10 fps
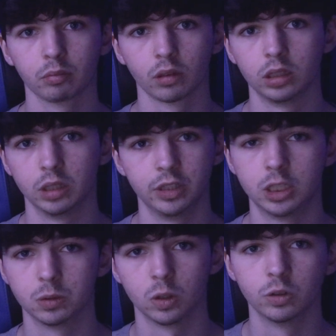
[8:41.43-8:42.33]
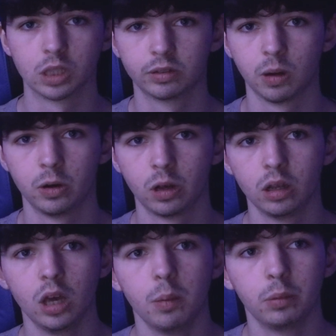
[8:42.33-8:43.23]
DaVinci Resolve stuff going on,
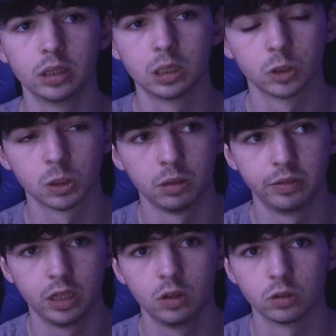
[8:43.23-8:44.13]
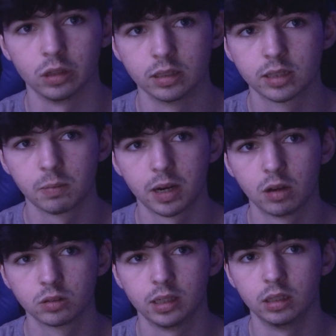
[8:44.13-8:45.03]
because there are so many videos on the internet right now
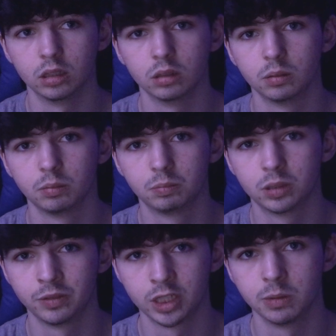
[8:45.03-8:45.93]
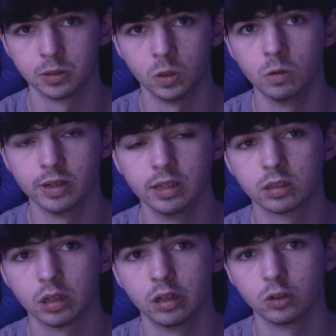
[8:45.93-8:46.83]
saying that DaVinci Resolve is
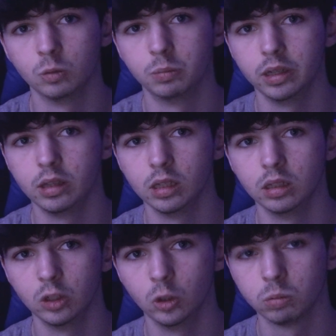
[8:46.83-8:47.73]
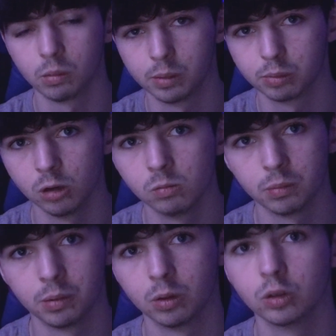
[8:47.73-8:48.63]
going to soon be the new Premiere Pro. Premiere
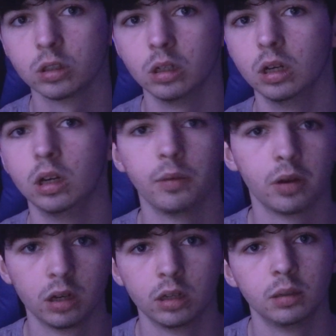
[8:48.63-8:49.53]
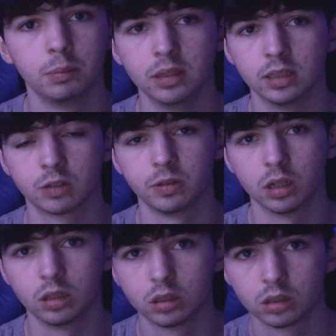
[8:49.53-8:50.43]
Pro is going to be 6 feet
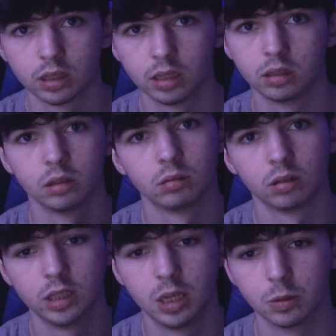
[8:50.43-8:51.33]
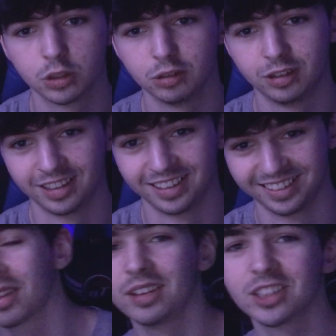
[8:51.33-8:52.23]
under in a year or two.
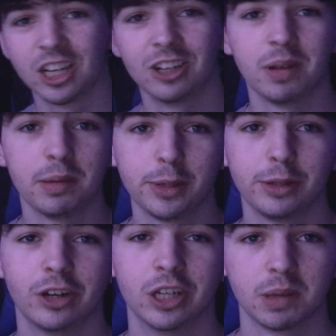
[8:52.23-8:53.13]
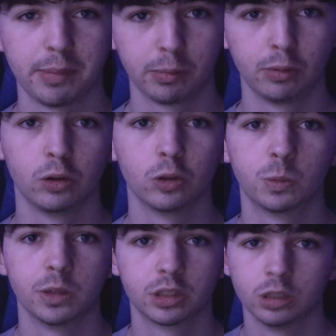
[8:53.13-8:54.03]
So maybe, who knows, maybe we will all
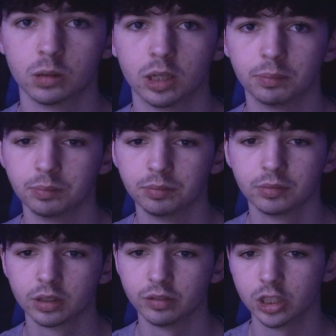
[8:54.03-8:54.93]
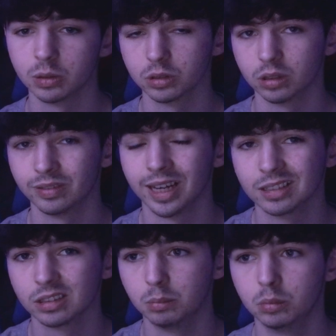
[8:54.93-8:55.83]
switch to DaVinci Resolve at
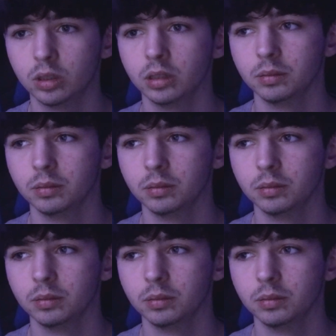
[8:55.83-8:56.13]
some point.